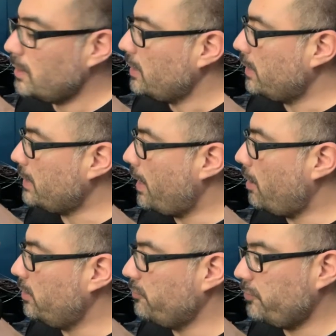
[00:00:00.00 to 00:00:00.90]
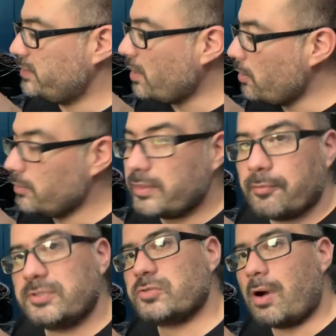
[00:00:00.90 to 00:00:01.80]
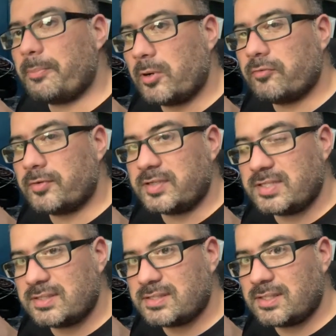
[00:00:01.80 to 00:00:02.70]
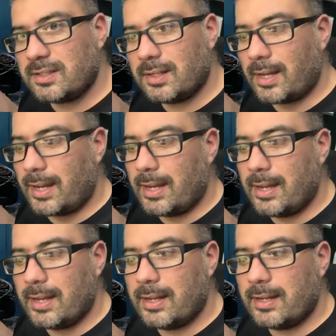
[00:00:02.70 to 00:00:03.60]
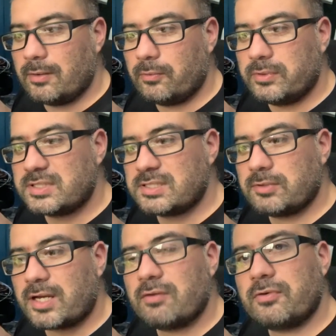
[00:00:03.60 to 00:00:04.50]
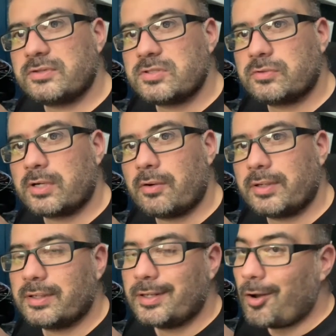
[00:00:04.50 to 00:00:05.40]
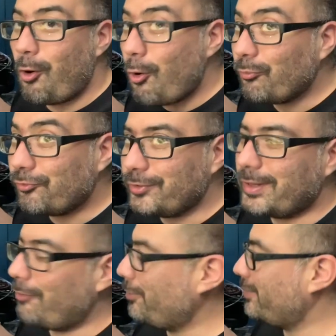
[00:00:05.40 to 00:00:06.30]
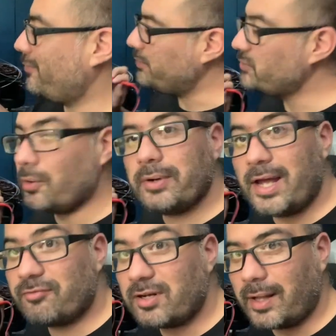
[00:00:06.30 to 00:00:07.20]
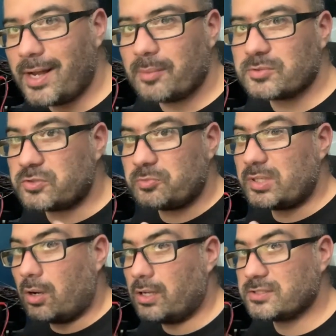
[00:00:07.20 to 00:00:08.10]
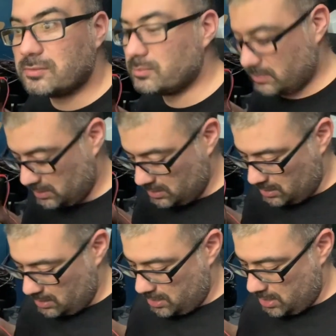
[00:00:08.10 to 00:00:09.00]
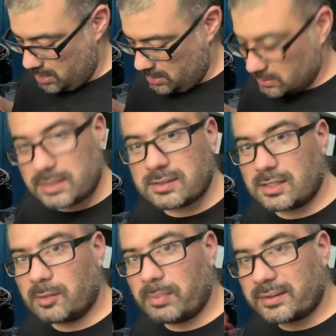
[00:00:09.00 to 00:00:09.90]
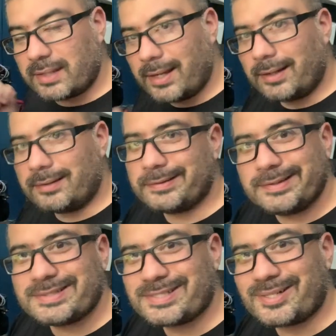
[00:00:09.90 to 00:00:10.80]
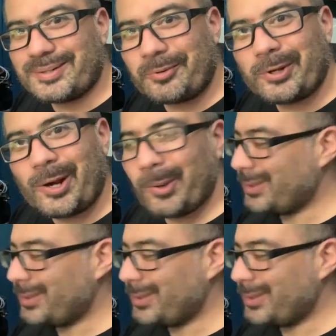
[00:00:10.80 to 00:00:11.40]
Now, if we don't, then we swap over to DC and we see what kind of voltage we're going. Hopefully that works. Don't have clamps, which would be awesome, and didn't think about that. So here we go.